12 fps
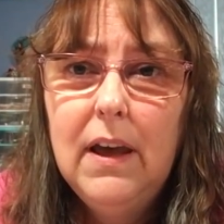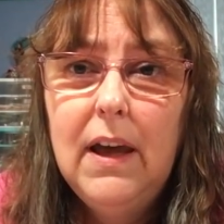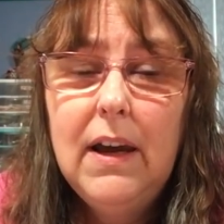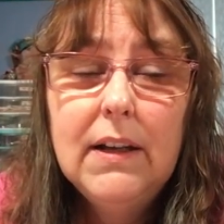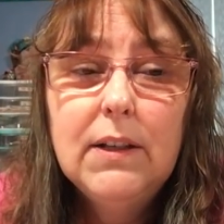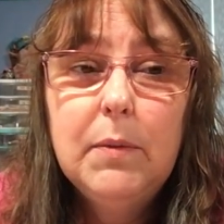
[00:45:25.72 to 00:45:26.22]

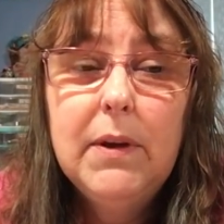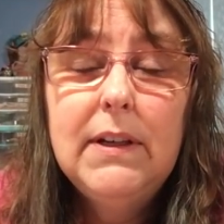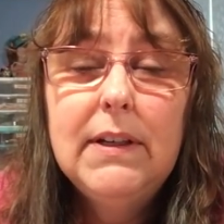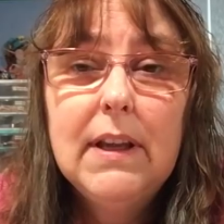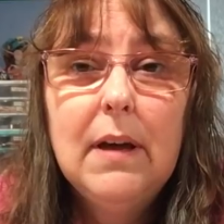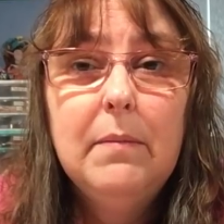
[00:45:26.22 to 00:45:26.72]
and
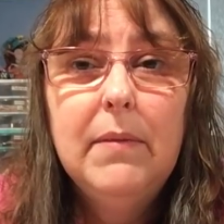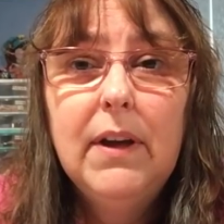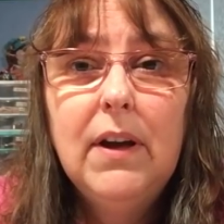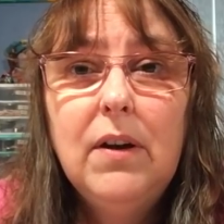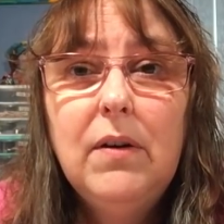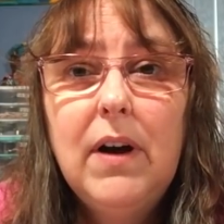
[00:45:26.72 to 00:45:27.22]
explain to them,
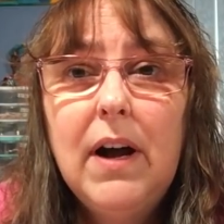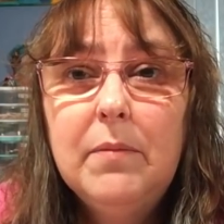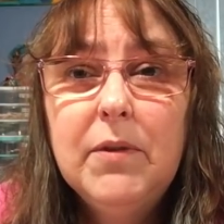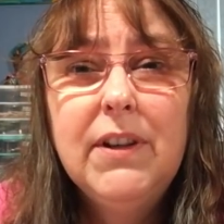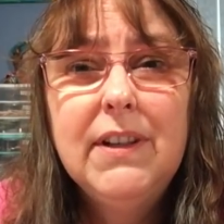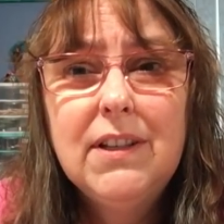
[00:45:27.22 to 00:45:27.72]
you know,
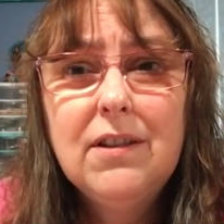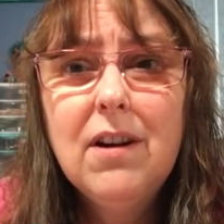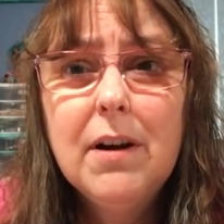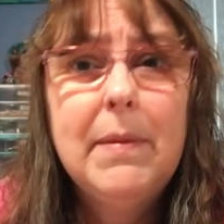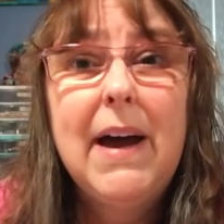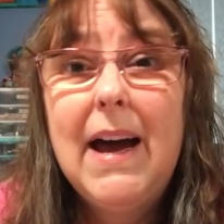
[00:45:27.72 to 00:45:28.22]
I'm really
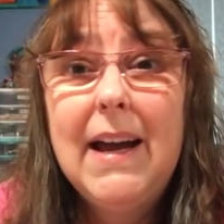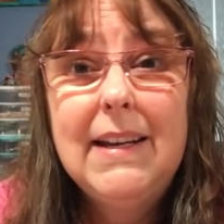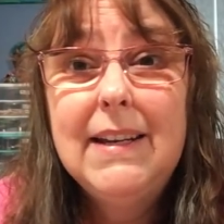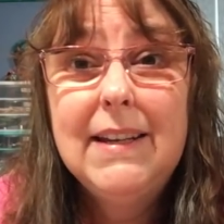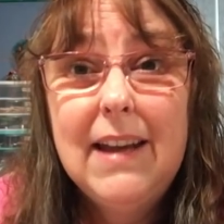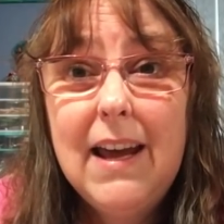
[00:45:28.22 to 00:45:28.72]
sorry, but I
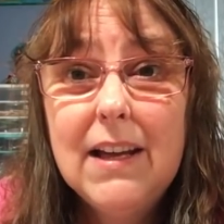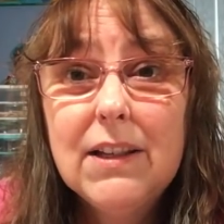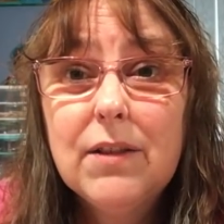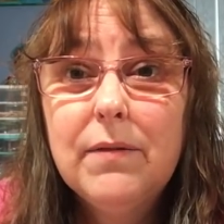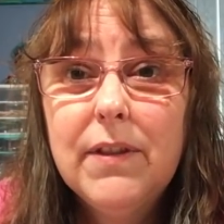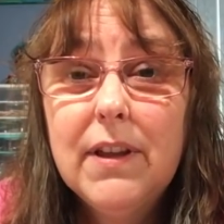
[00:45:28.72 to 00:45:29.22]
didn't
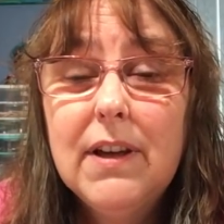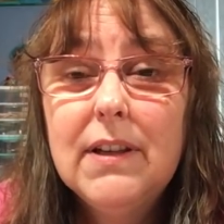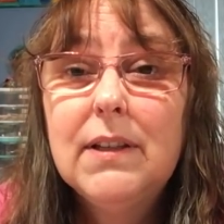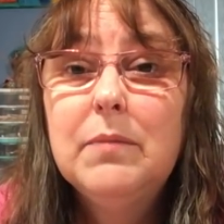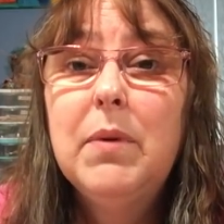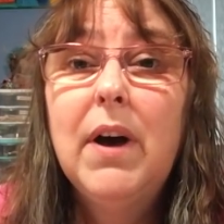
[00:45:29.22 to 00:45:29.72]
ask for
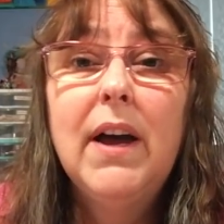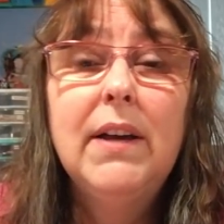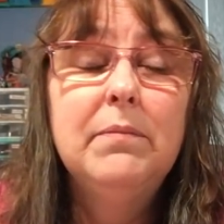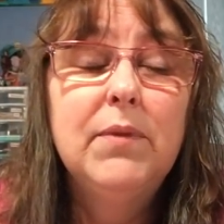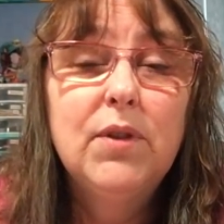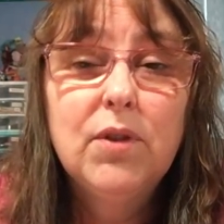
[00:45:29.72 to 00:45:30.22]
this, but I
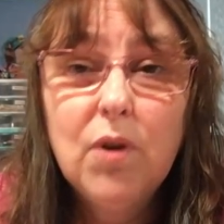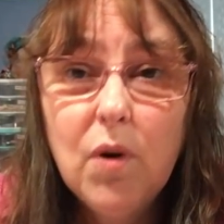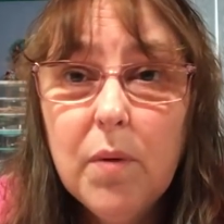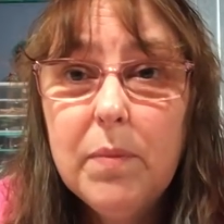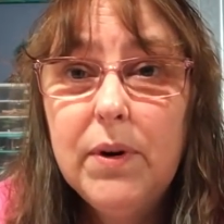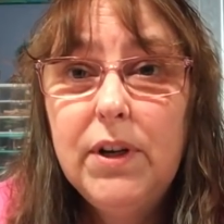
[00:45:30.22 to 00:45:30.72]
am
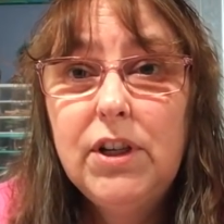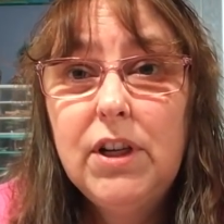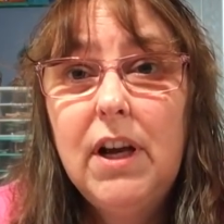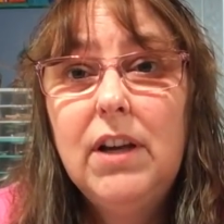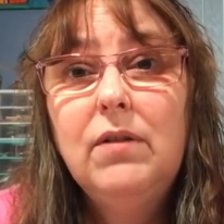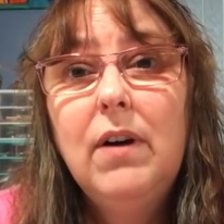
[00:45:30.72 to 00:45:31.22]
so
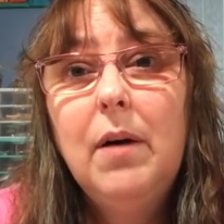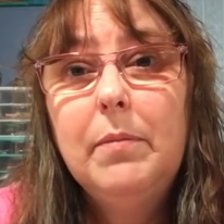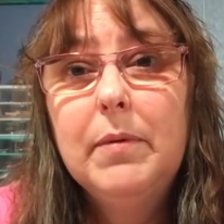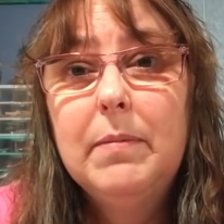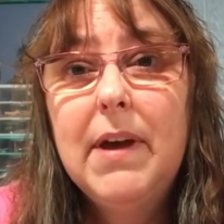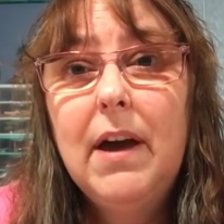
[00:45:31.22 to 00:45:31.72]
appreciate you
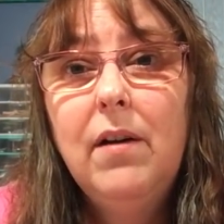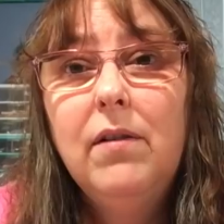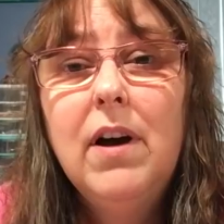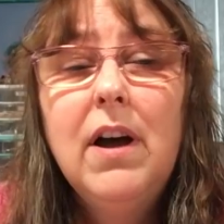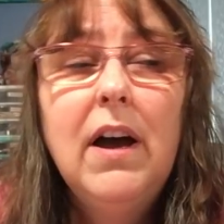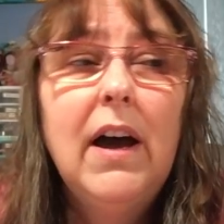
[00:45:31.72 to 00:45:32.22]
helping me out.
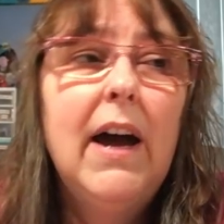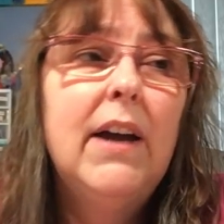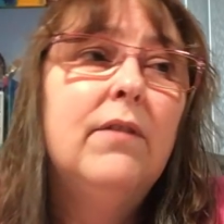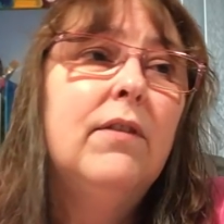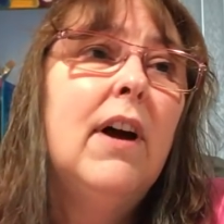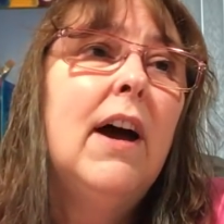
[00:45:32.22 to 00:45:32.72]
I
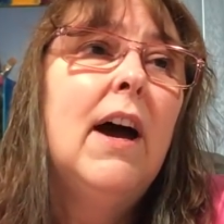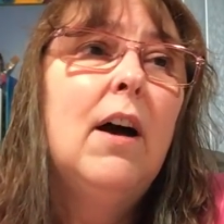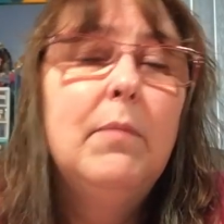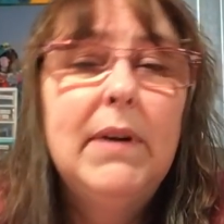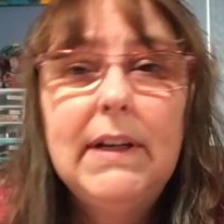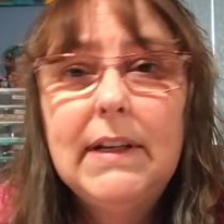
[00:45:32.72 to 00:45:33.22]
don't know
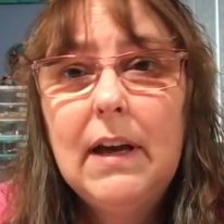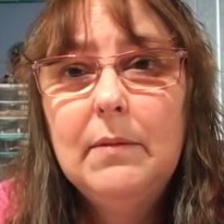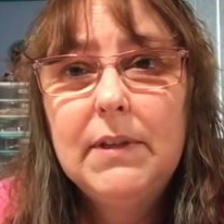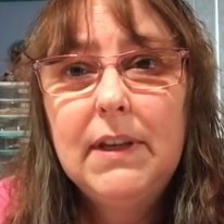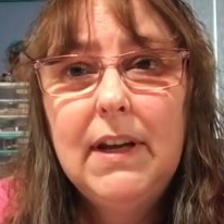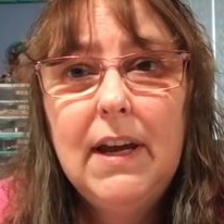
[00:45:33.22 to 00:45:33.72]
how many
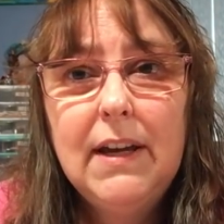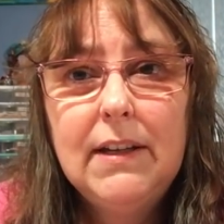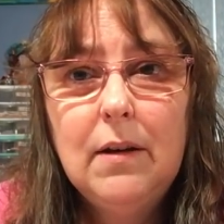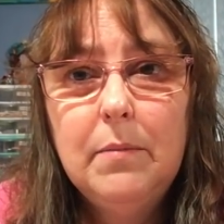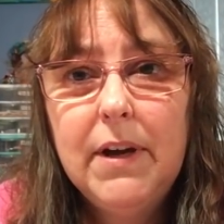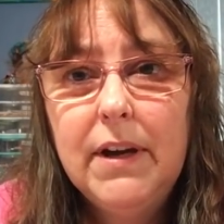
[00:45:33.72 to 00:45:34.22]
times a day I
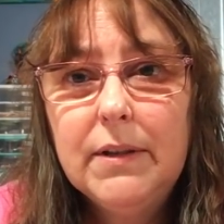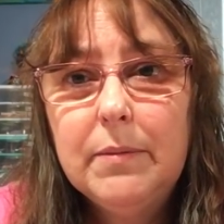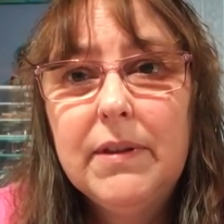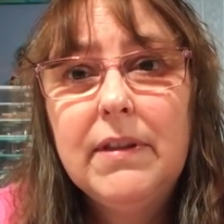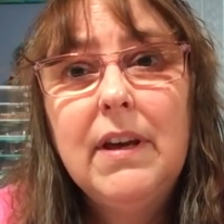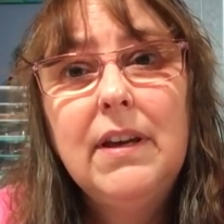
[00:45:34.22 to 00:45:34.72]
tell my
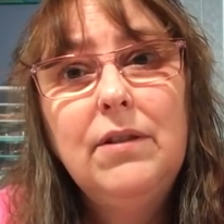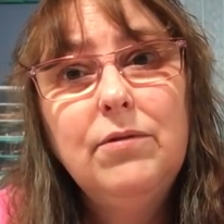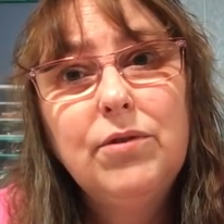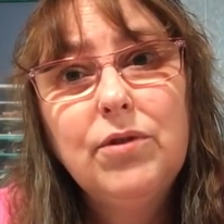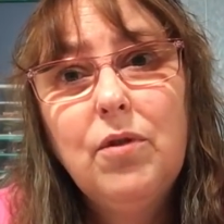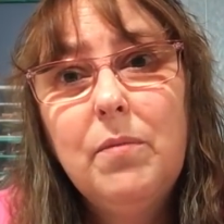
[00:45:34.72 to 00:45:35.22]
husband, thank you
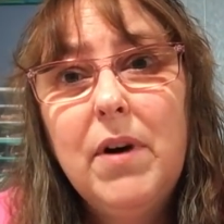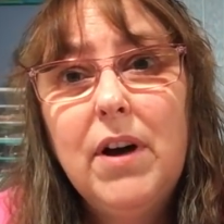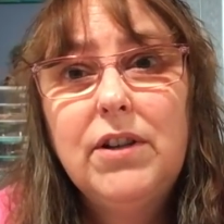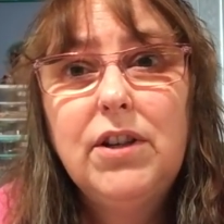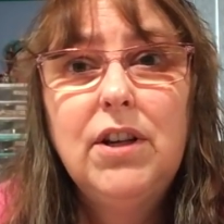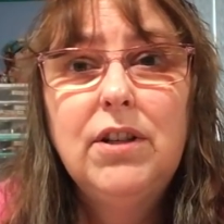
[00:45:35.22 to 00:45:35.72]
so
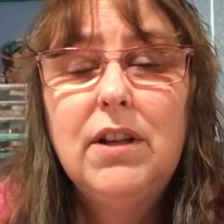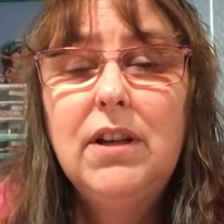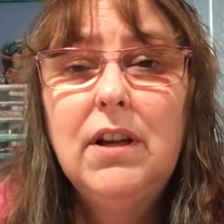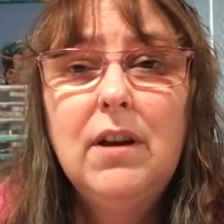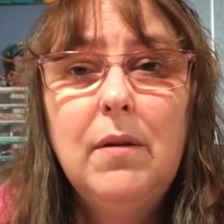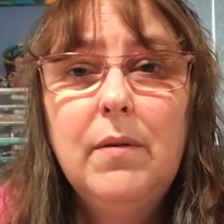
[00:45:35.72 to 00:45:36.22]
much. It,
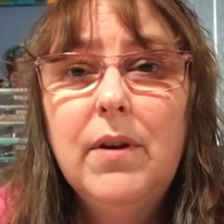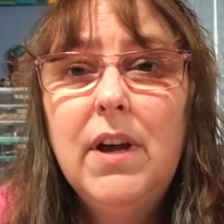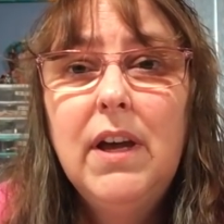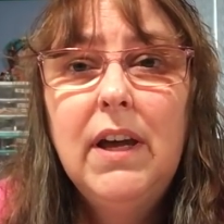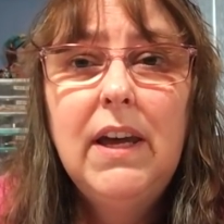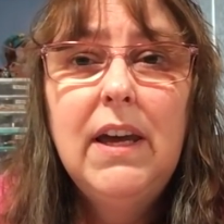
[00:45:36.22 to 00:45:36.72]
you know,
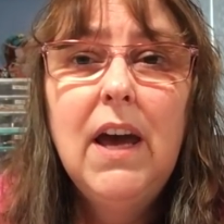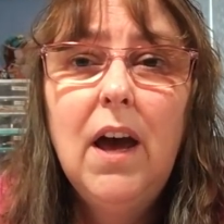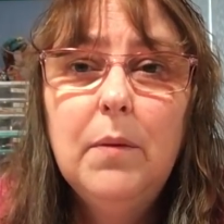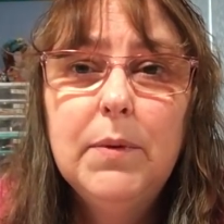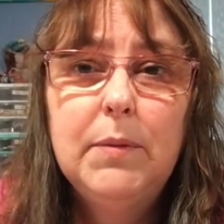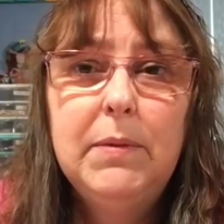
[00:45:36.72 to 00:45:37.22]
he
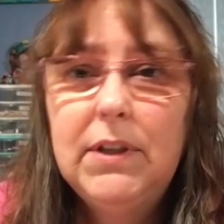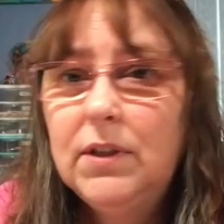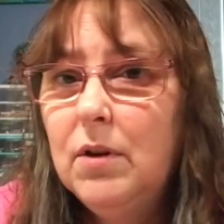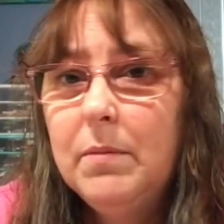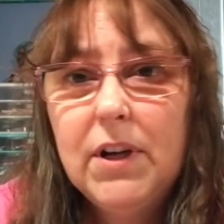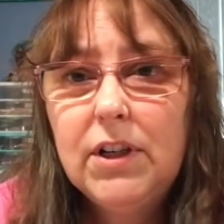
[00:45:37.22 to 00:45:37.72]
helps me
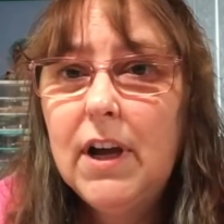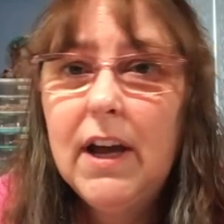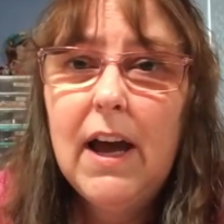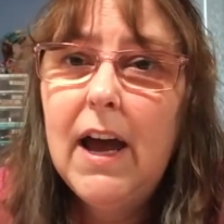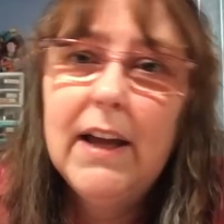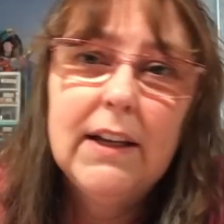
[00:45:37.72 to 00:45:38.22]
so much.
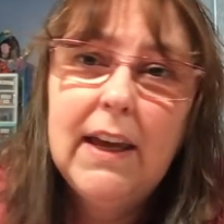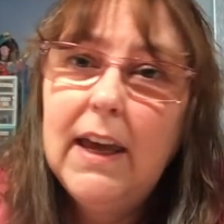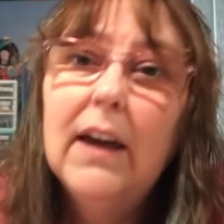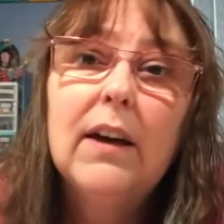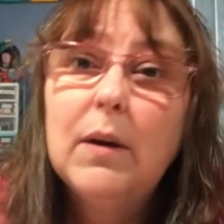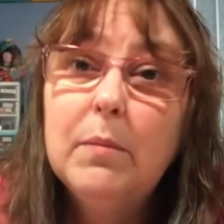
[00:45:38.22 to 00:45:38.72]
I, I
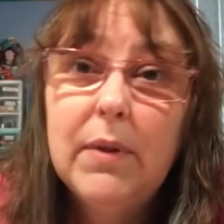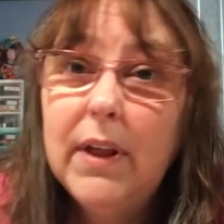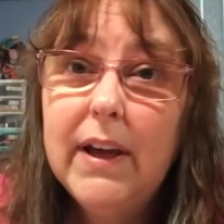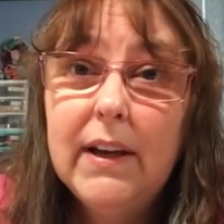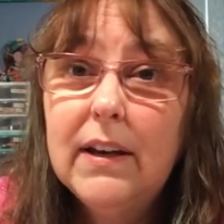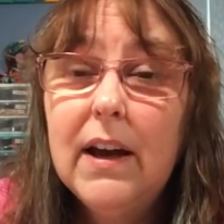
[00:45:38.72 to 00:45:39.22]
can't
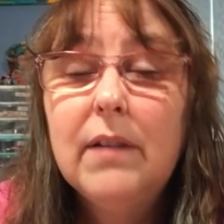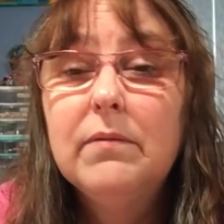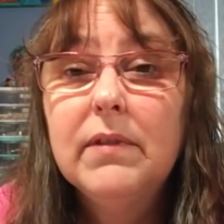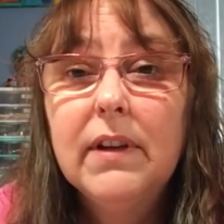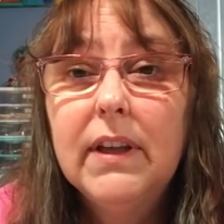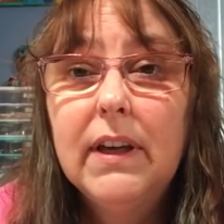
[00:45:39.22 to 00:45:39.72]
complain. I
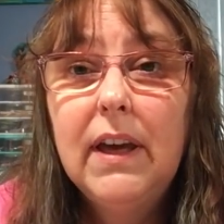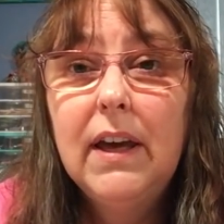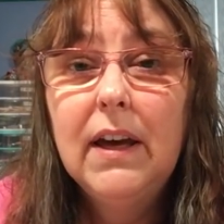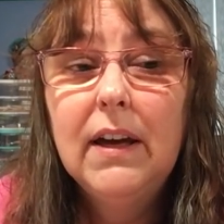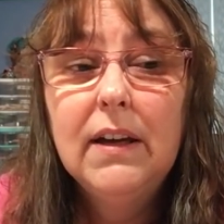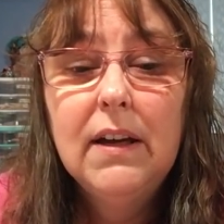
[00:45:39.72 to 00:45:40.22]
really
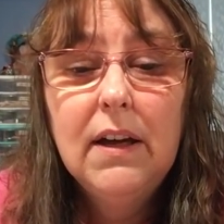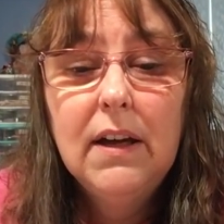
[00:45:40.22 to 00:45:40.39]
can't.